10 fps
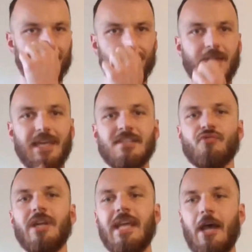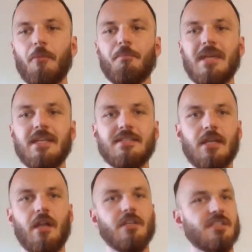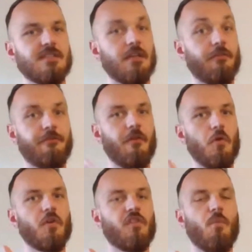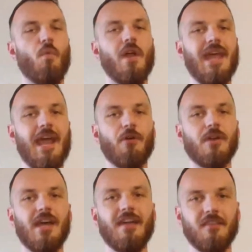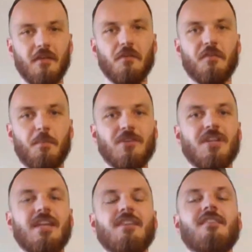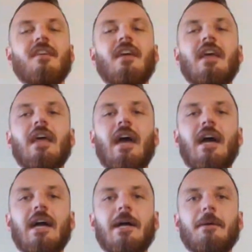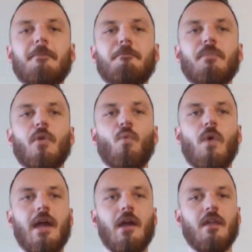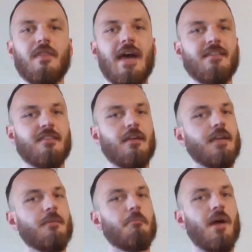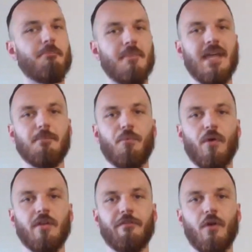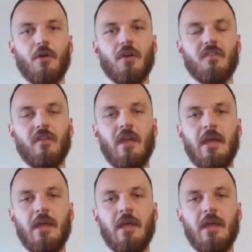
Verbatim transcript: like it's really helped me to kind of just like focus on one area as a specialist um, where that's like my main point of focus.